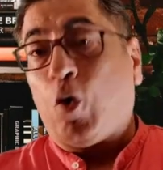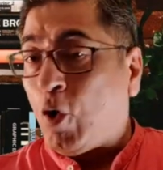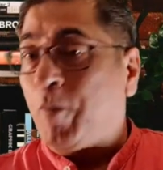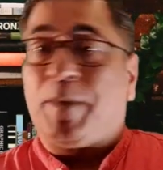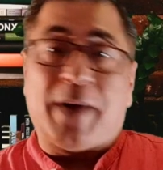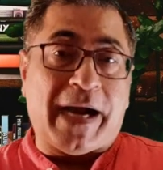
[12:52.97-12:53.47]

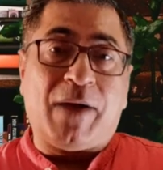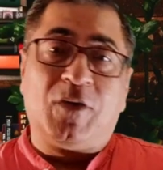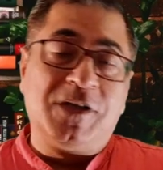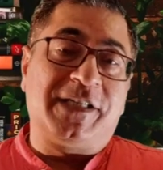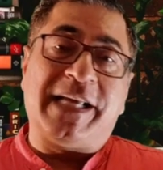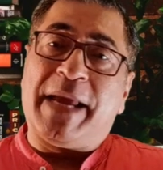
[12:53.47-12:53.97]
Hope I
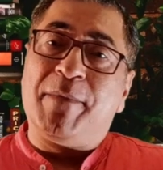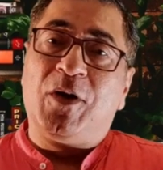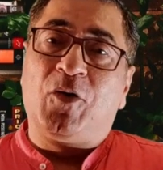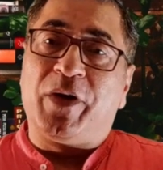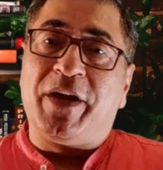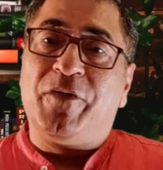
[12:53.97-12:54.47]
was able
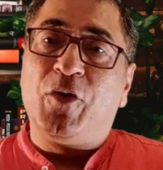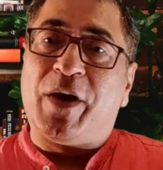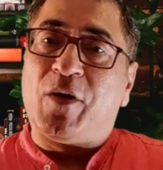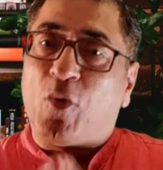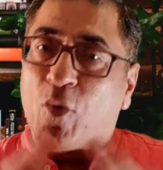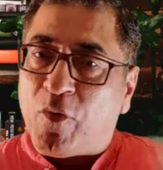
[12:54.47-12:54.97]
to give you
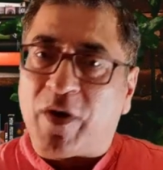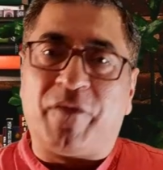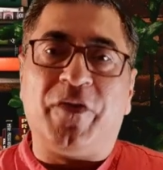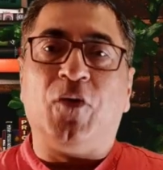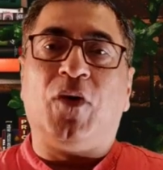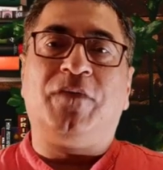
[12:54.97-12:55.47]
an
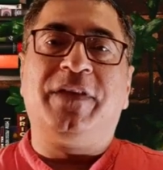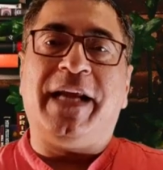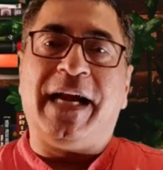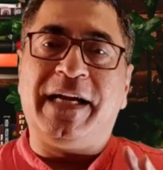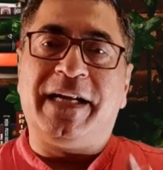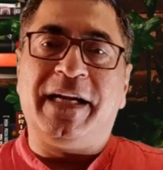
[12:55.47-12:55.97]
overview of the
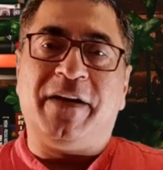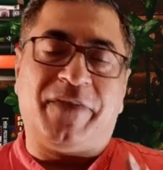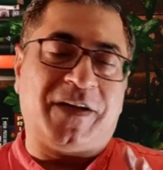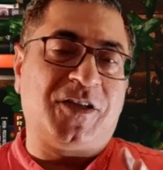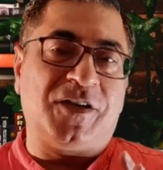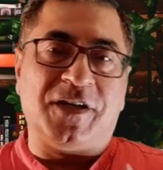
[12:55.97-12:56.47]

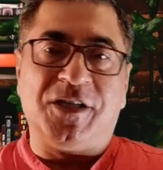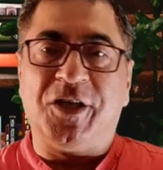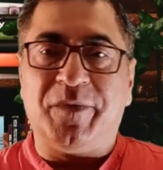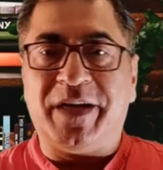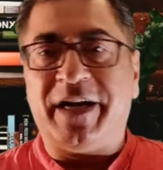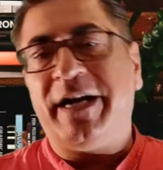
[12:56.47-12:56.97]
anti-defection
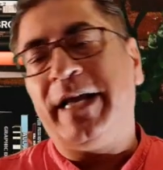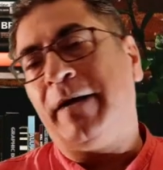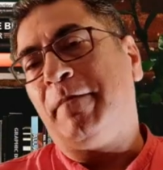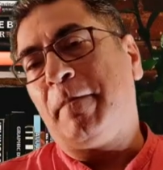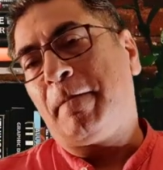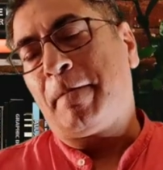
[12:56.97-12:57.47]
regime in India.
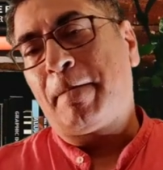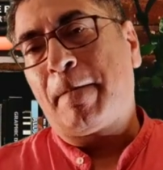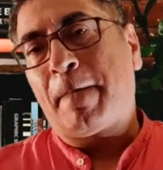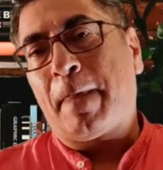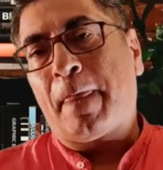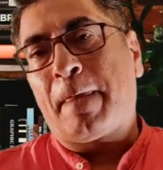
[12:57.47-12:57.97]

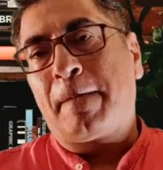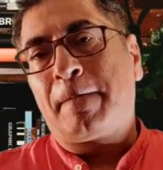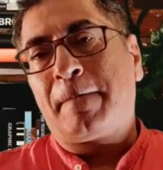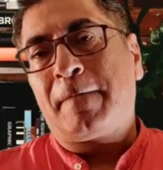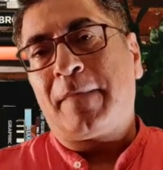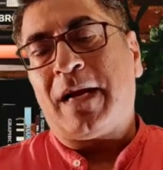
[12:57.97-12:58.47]

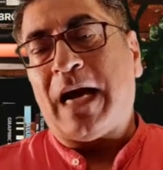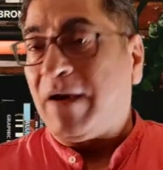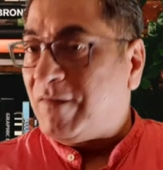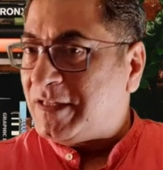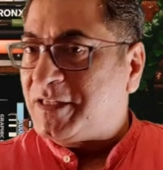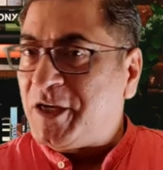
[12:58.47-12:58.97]
I
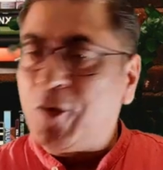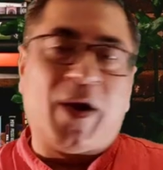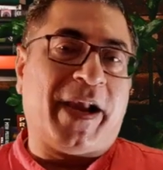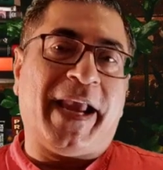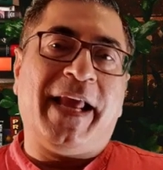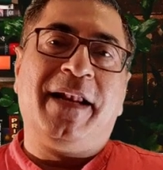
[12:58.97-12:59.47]
will see
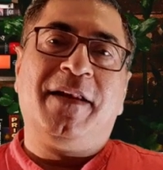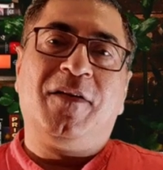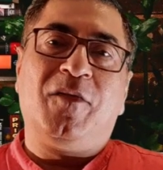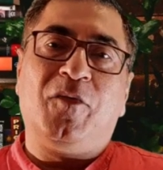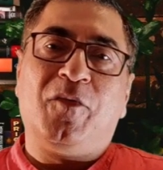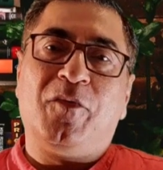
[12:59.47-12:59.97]
you again
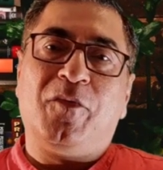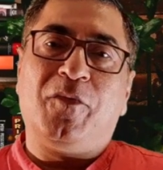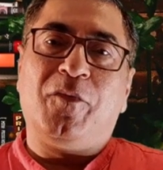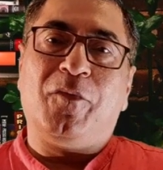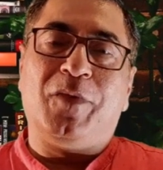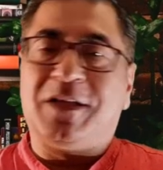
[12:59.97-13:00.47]

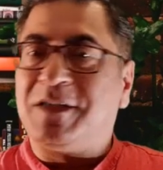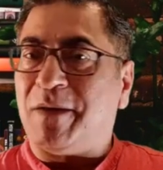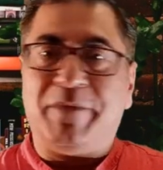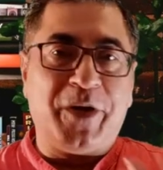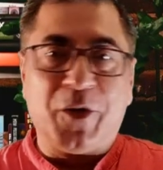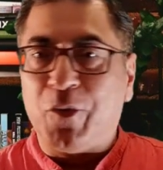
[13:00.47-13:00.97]
with
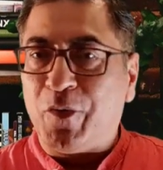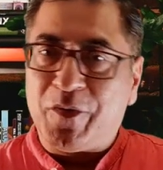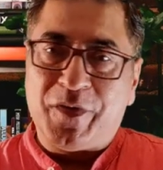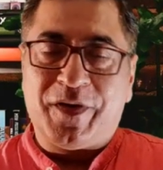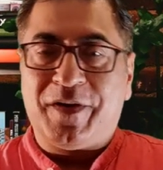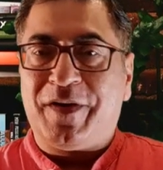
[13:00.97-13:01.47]
some new
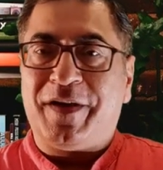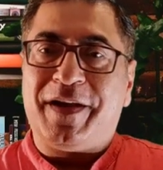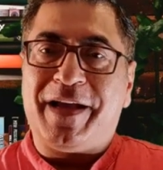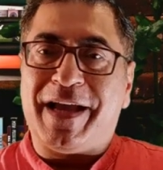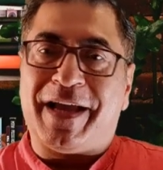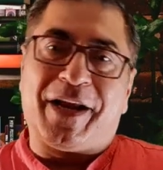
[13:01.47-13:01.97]

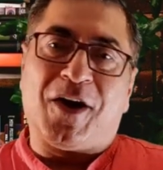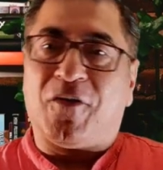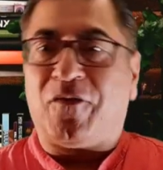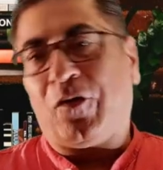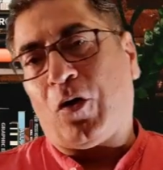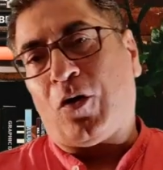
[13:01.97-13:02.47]
area
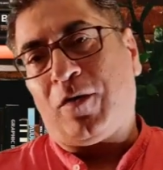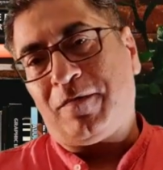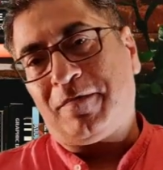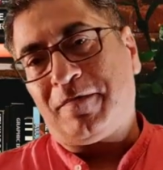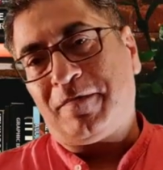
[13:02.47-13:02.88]
of law.